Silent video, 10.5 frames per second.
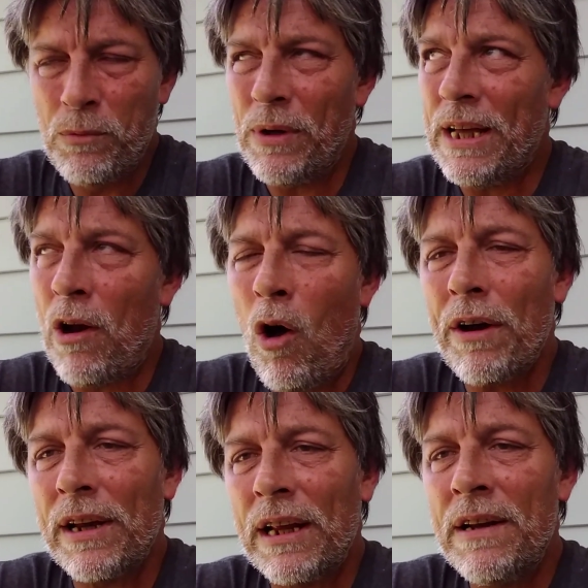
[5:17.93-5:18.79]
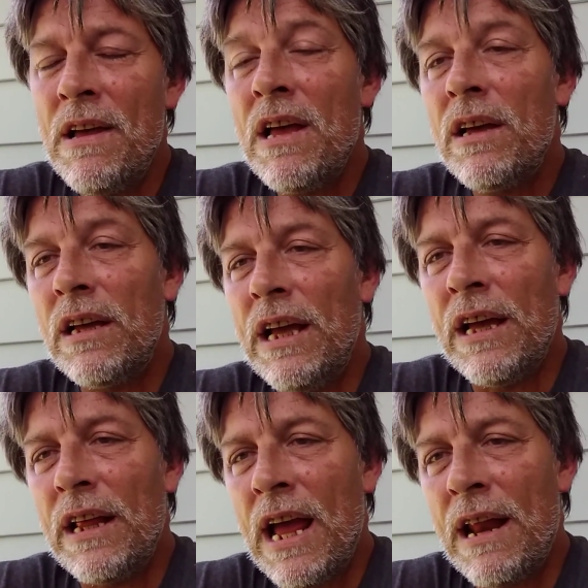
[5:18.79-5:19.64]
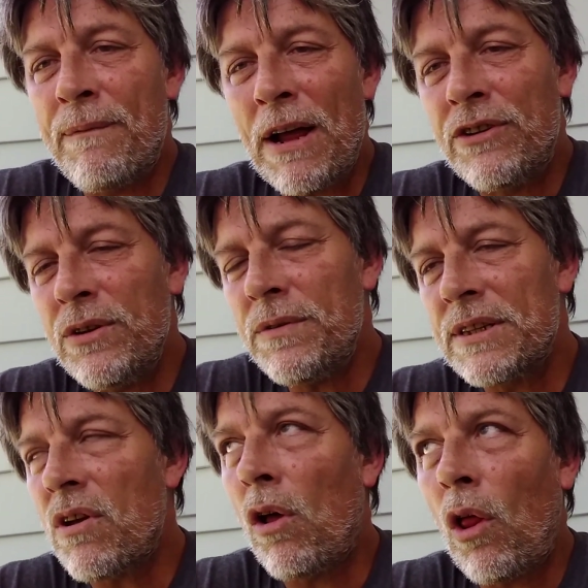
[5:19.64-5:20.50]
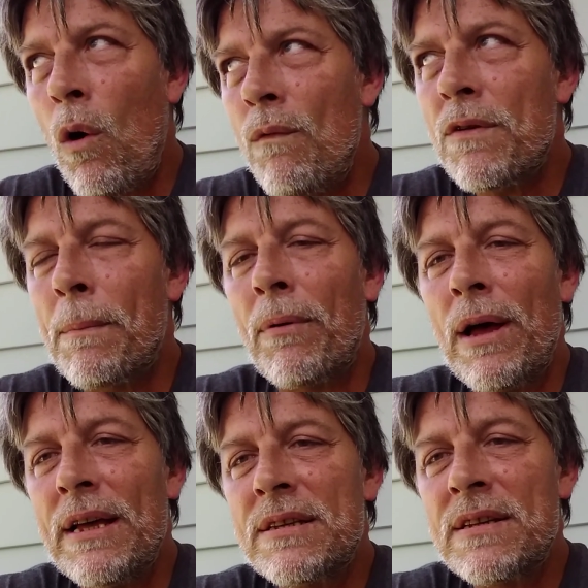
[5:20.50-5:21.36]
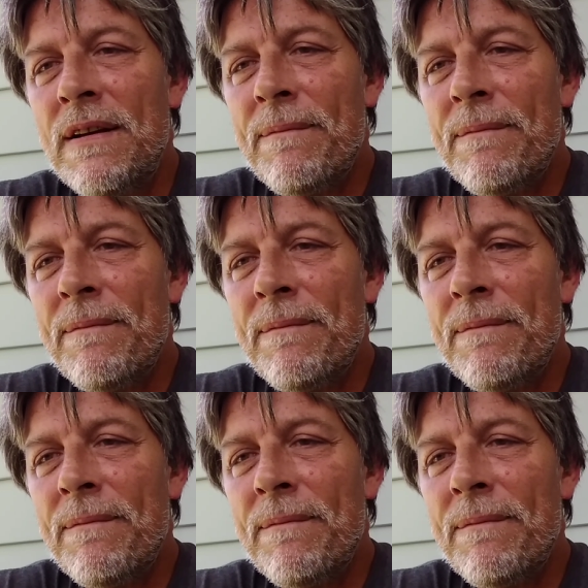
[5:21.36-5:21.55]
in auditing, and if I do this all over the place,